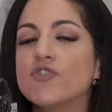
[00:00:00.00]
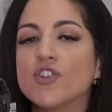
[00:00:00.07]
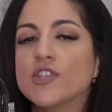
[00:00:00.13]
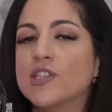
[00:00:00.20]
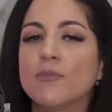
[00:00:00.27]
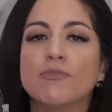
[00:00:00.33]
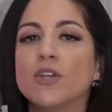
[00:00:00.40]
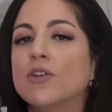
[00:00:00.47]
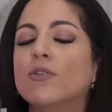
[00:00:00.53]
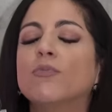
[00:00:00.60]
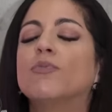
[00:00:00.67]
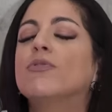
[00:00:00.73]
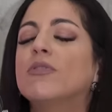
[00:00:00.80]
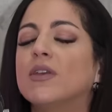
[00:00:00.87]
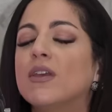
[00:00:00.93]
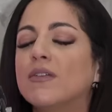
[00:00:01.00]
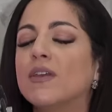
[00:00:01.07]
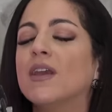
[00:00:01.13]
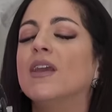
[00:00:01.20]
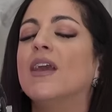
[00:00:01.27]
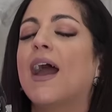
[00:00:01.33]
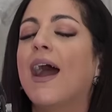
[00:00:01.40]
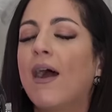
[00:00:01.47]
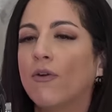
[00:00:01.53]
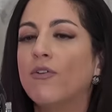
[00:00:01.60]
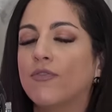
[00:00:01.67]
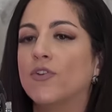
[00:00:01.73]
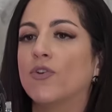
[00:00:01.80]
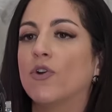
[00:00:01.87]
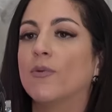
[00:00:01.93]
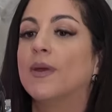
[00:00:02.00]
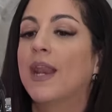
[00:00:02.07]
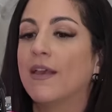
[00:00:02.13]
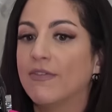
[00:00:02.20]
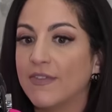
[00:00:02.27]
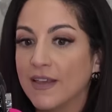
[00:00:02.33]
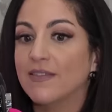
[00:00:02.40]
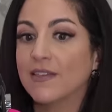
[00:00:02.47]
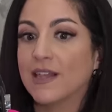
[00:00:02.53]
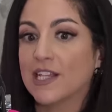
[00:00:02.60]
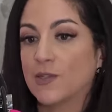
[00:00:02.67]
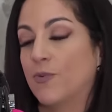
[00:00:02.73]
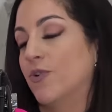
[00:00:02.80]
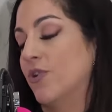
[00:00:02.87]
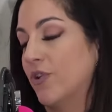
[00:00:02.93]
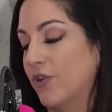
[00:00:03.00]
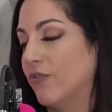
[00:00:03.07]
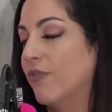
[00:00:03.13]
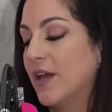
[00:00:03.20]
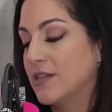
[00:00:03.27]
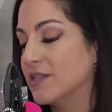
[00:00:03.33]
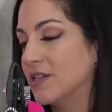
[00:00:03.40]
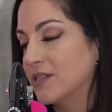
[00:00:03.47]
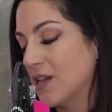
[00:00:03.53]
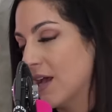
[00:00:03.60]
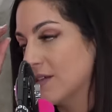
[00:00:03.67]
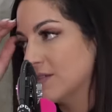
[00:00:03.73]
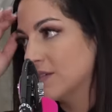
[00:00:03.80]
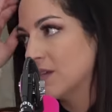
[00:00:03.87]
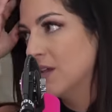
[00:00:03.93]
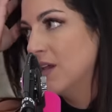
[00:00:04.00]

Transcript: just something completely out of the norm. And I think that that's where you're going to find success.